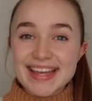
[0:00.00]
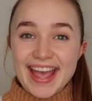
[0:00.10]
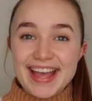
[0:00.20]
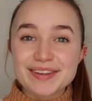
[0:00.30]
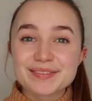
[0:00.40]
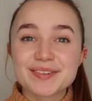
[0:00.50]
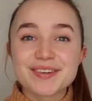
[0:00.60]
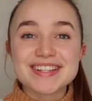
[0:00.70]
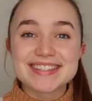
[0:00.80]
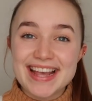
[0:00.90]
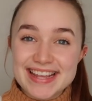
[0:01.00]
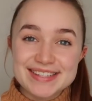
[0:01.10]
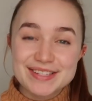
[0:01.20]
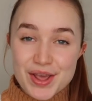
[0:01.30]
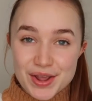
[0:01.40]
again for day
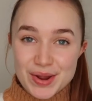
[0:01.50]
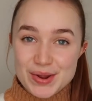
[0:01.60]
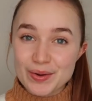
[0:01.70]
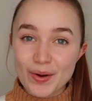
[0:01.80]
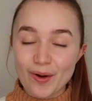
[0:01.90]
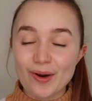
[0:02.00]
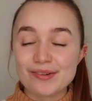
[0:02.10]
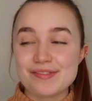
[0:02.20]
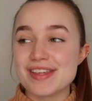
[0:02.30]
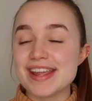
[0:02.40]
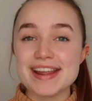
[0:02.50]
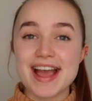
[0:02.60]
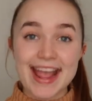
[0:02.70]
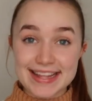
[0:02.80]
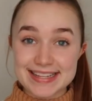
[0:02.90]
two of the
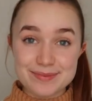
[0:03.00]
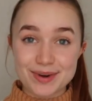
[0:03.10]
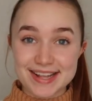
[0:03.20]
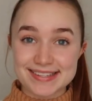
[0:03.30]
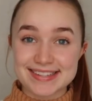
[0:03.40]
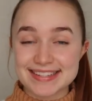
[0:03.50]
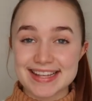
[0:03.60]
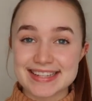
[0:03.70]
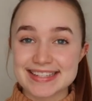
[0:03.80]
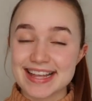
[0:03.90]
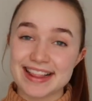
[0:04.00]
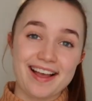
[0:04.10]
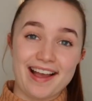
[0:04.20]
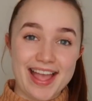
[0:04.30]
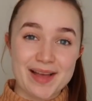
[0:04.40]
18 presents until
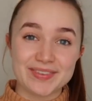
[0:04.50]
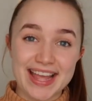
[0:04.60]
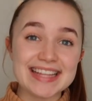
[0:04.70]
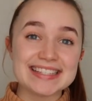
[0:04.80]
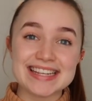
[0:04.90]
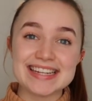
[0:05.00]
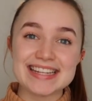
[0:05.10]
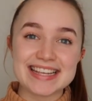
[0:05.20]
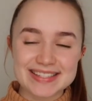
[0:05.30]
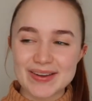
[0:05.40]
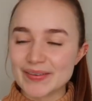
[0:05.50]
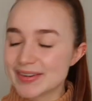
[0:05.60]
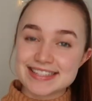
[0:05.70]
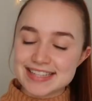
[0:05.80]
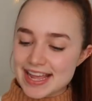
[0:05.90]
I am 18 years old.
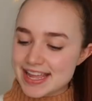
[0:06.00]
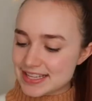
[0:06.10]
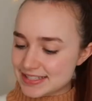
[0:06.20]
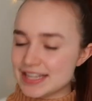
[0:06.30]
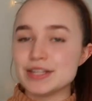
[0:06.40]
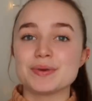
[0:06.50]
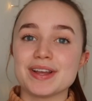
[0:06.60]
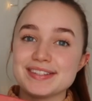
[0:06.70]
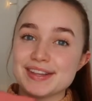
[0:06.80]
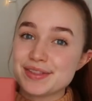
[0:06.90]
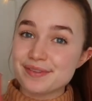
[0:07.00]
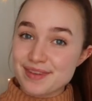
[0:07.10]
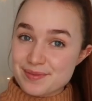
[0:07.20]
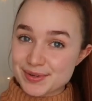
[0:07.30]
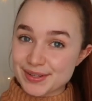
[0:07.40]
Today is the 20th of
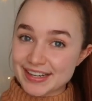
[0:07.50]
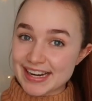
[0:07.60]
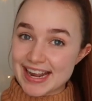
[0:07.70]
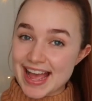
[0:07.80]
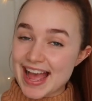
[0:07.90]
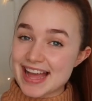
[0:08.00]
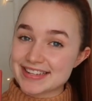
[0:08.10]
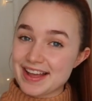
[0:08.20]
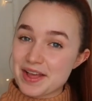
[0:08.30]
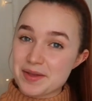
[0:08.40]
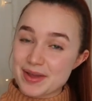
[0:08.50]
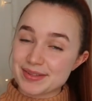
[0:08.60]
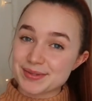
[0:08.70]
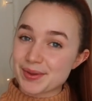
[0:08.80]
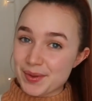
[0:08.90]
February and I'm
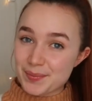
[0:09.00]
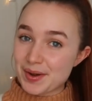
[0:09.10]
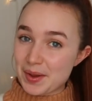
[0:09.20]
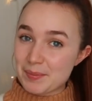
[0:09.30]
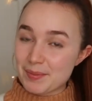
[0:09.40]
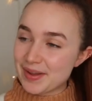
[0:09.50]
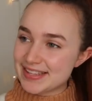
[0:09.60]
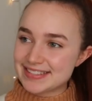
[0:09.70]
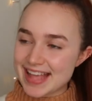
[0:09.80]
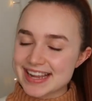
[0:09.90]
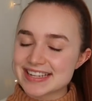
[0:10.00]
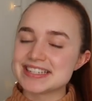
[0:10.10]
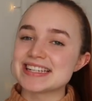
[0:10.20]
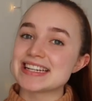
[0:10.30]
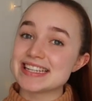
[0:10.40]
about to open up my
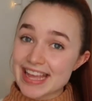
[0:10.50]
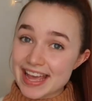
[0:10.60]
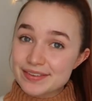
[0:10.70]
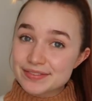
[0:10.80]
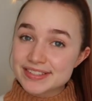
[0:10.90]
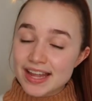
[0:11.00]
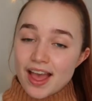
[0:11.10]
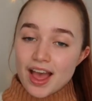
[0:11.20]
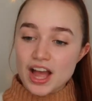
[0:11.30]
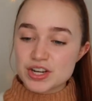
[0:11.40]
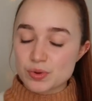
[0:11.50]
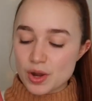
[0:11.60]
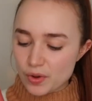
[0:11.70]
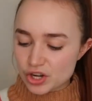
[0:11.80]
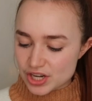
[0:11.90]
second gift. I just want
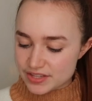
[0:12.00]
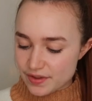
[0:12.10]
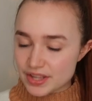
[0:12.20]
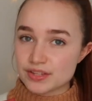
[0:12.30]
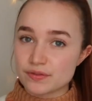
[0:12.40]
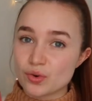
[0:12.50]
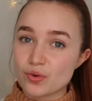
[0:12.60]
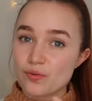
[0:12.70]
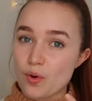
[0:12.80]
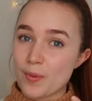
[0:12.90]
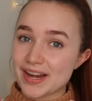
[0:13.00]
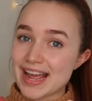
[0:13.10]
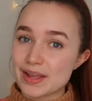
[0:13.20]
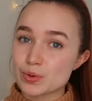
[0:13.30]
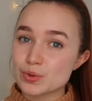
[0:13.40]
to apologise first of all for my
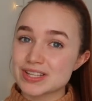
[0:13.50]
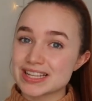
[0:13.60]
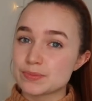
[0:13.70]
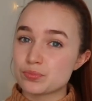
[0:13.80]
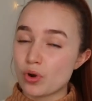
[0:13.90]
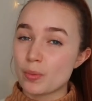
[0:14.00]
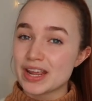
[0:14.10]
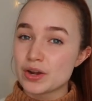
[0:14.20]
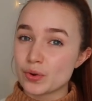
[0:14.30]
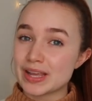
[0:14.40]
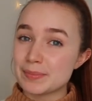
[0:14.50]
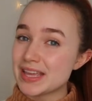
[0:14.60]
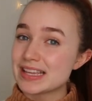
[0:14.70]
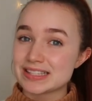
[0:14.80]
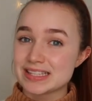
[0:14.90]
nails. It's probably annoying
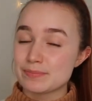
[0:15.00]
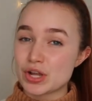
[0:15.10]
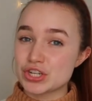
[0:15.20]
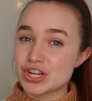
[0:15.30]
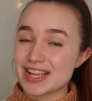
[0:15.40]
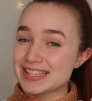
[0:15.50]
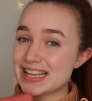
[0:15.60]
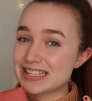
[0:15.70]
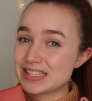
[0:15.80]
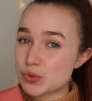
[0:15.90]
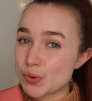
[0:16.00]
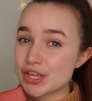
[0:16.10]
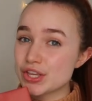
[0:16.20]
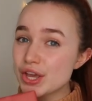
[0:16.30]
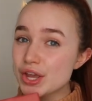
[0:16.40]
me as much as it is
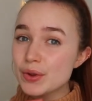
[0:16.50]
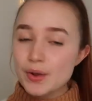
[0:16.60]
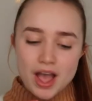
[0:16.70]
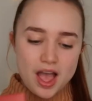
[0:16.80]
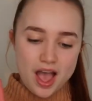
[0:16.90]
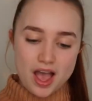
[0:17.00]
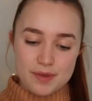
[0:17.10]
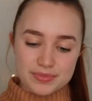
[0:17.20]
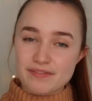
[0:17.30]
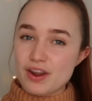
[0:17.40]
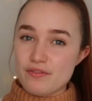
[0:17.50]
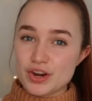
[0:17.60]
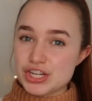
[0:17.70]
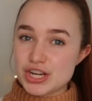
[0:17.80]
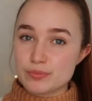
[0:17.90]
annoying you. And they're very,
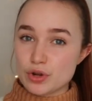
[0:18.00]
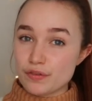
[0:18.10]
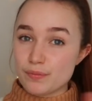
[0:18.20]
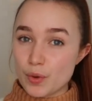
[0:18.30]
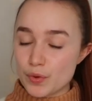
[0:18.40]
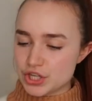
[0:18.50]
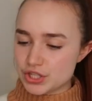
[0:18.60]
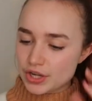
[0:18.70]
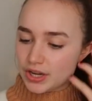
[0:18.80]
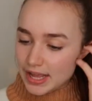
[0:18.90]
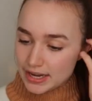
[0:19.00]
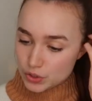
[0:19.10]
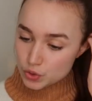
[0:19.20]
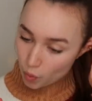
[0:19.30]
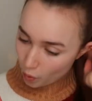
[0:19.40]
very chipped off, but we're just going to
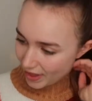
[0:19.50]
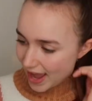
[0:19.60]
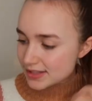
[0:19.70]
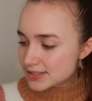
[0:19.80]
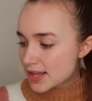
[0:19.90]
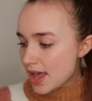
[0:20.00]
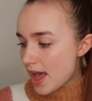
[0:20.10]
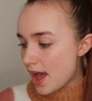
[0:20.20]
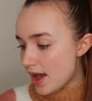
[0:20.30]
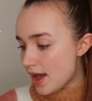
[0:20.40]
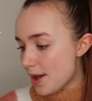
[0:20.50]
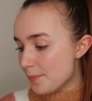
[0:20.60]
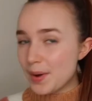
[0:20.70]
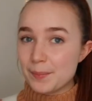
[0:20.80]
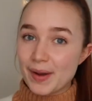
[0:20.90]
ignore that.
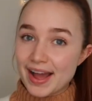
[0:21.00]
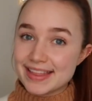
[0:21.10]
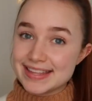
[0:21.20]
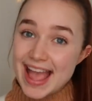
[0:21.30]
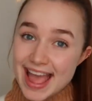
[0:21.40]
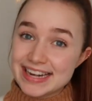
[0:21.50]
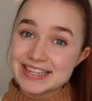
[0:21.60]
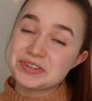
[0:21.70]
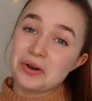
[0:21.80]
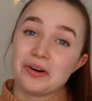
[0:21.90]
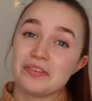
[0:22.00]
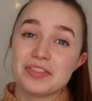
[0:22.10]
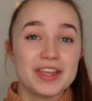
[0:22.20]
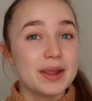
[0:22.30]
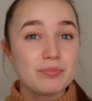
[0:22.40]
Um, by the end of
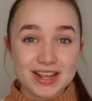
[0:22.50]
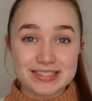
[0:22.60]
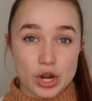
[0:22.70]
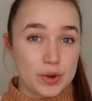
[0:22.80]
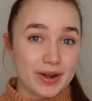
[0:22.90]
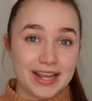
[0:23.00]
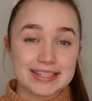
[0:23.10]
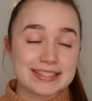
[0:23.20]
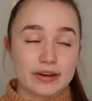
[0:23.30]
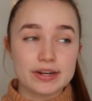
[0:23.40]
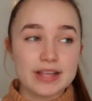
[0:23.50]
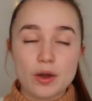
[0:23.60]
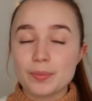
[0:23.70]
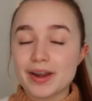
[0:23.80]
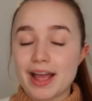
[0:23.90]
the present opening series,
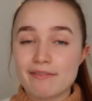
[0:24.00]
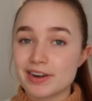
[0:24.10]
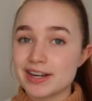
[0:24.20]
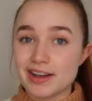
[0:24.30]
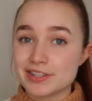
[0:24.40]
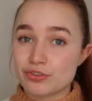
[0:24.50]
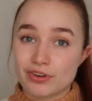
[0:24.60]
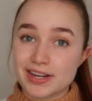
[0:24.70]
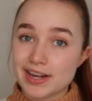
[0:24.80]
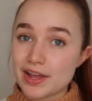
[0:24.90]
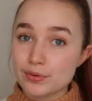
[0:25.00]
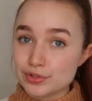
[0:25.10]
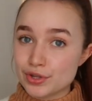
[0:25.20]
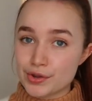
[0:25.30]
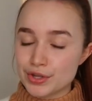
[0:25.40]
I'm going to have really nice acrylic nails,
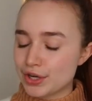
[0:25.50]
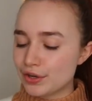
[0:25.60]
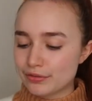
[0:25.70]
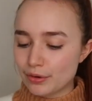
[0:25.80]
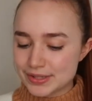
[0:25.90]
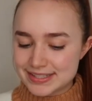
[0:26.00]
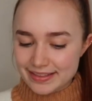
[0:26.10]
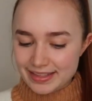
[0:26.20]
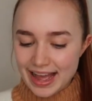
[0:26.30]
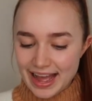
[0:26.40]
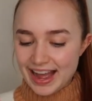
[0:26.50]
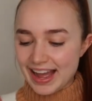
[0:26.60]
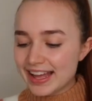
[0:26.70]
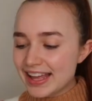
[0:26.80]
so you can look forward to that.